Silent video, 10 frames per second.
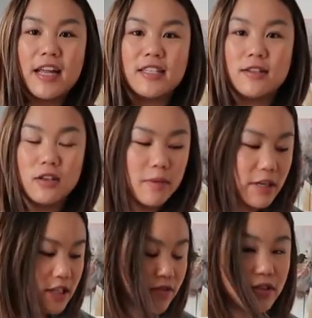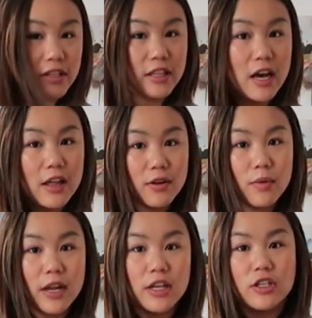It's a little bit different than the other
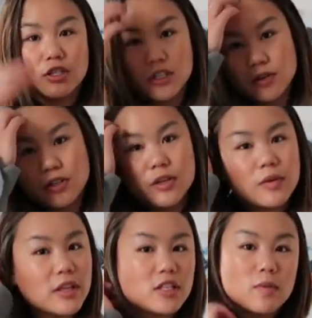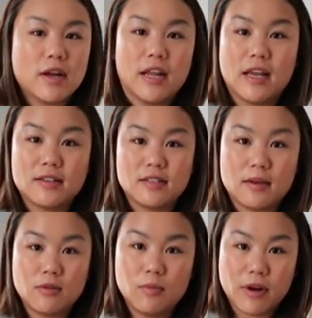one I just showed you. This one is
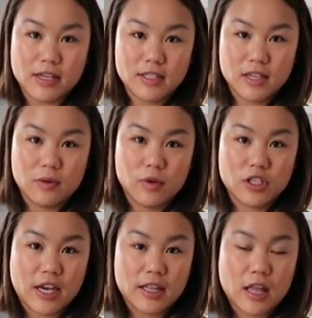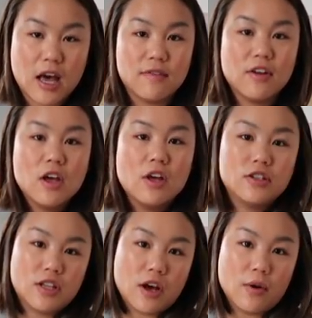double-breasted, which I love,
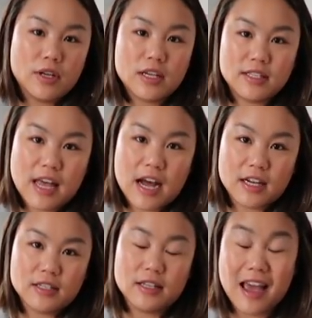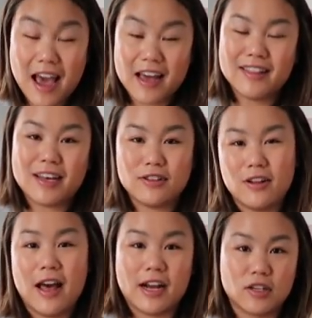so it does act add that
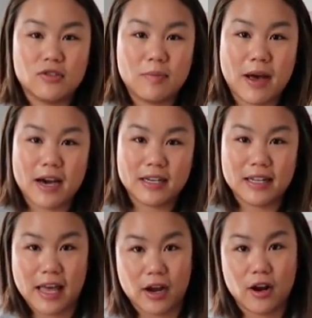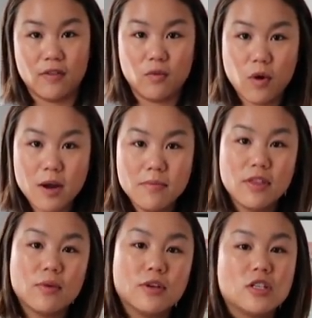little extra padded layer of
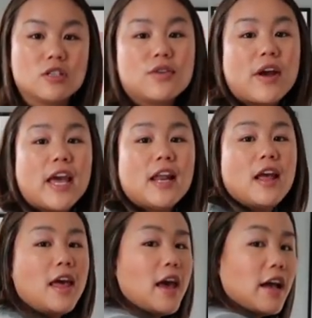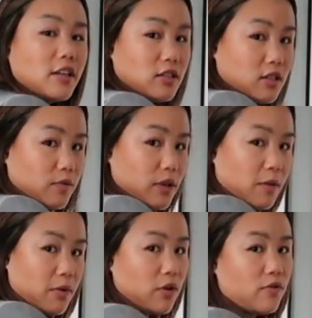warmth, which is great. And it's this
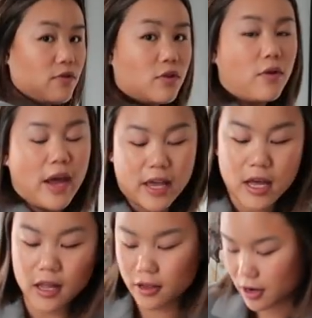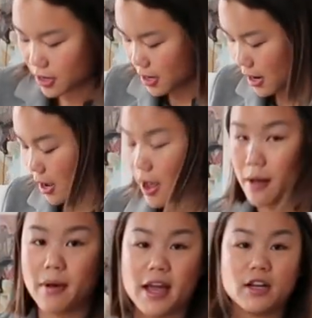really beautiful gray color. um,
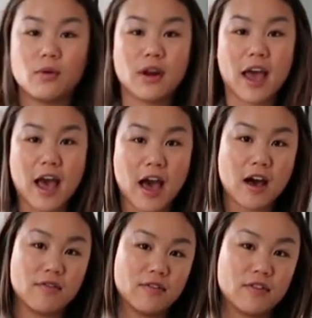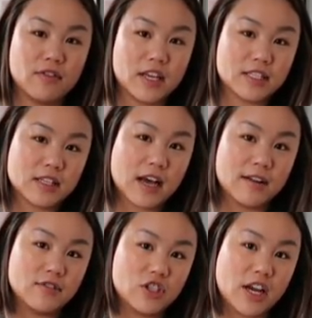I don't have this
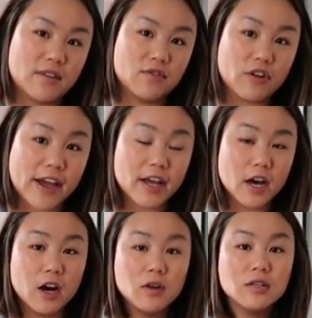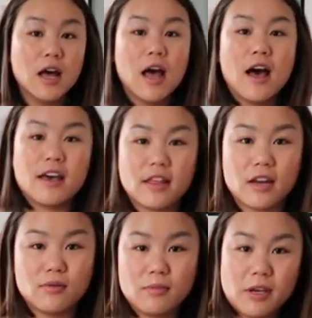kind of shade of gray coat. I
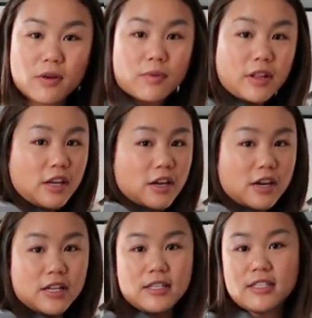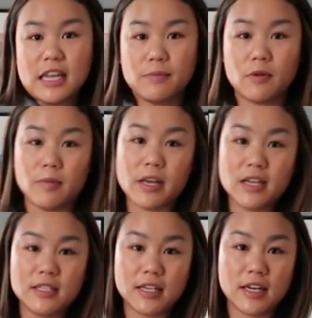thought it would be a really good staple
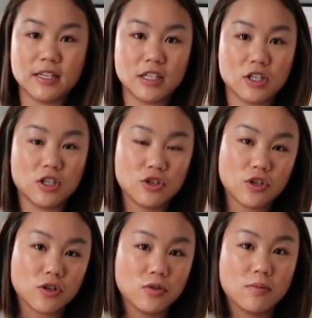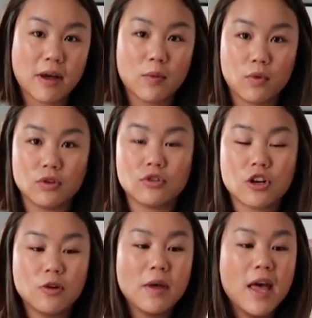piece in addition to my
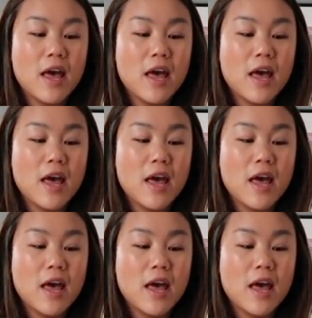wardrobe,